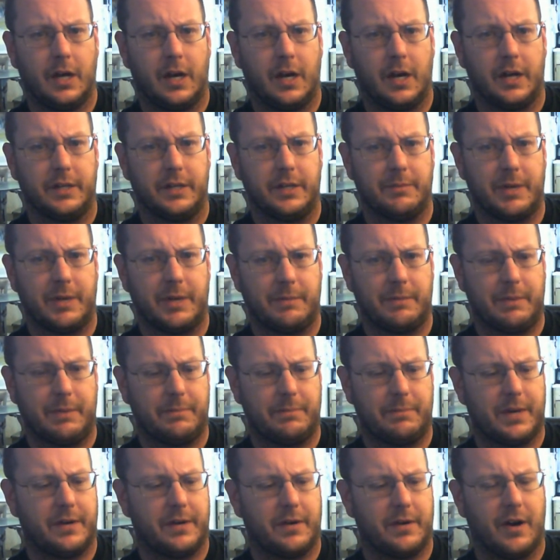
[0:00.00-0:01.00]
you might be
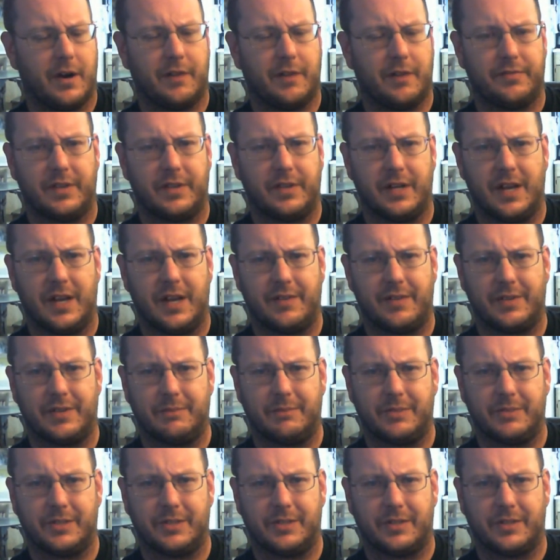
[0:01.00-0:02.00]
better off than having
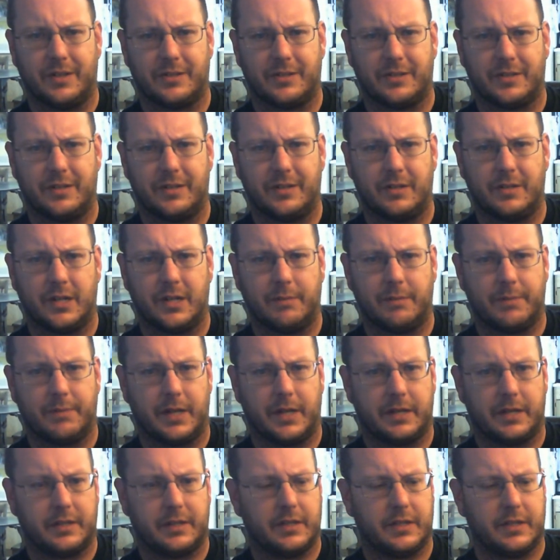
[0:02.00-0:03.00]
them just all stirred up
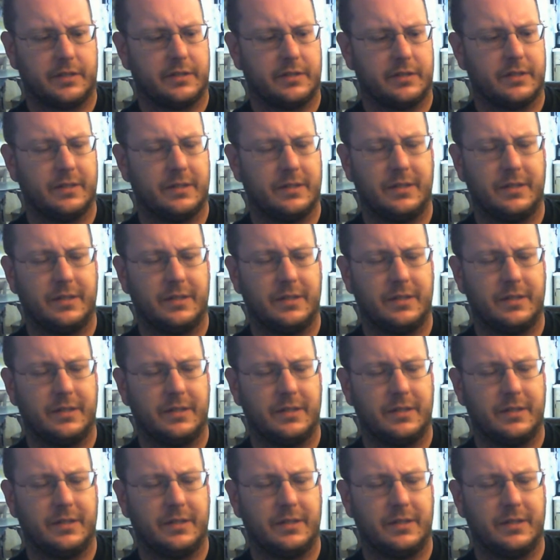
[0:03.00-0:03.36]
like this.